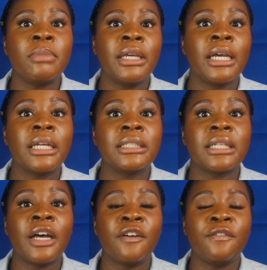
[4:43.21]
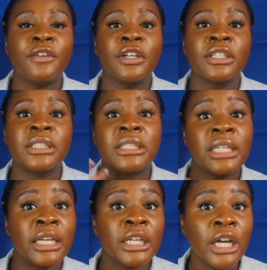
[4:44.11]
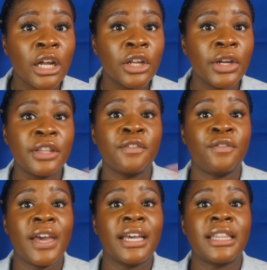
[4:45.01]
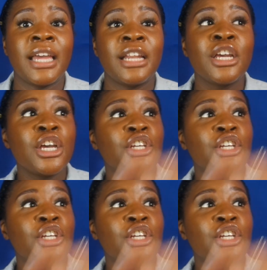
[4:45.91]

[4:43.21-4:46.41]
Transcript: because of your skin color and the fact that